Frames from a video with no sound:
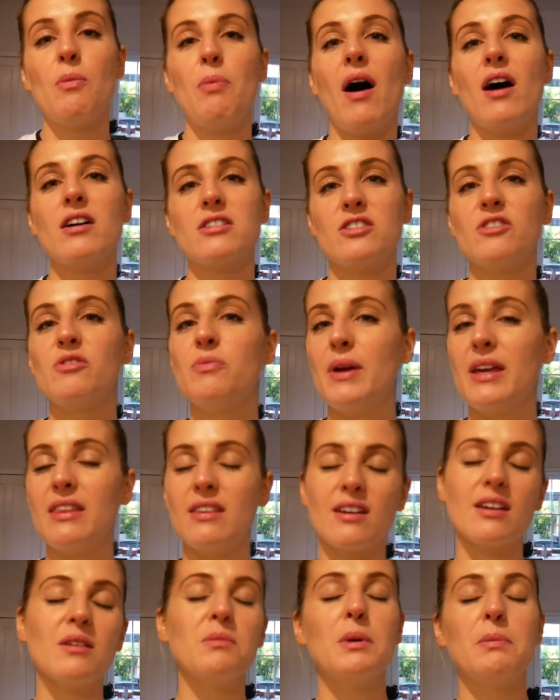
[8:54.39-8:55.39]
part of me
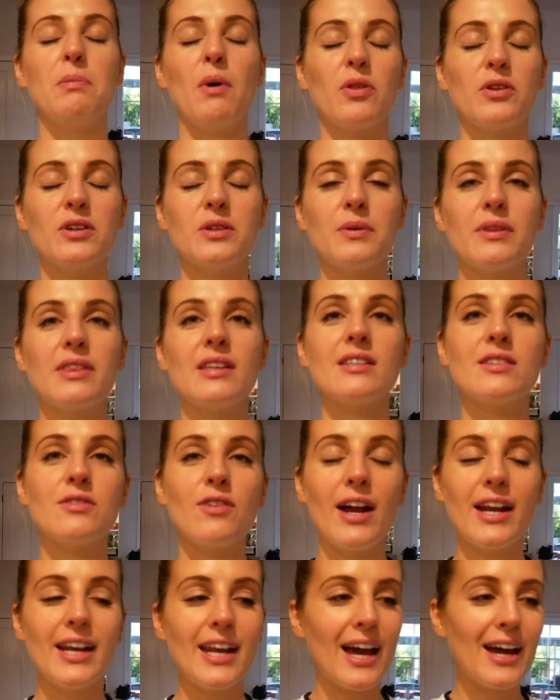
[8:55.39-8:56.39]
that can be bothered with this
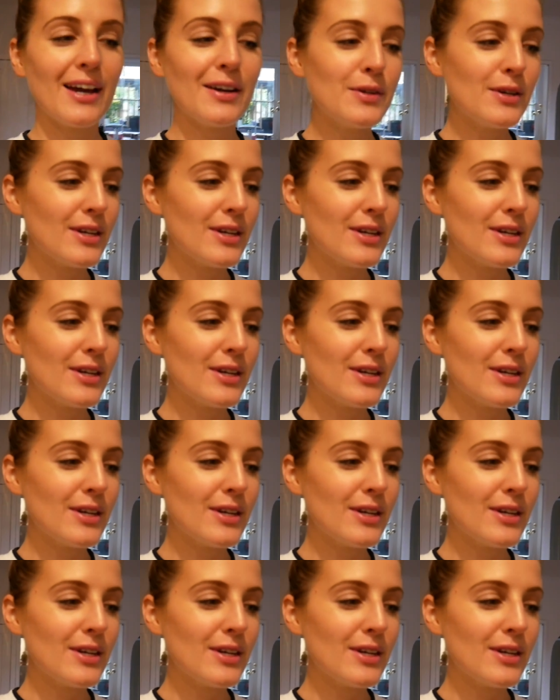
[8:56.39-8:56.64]
right now.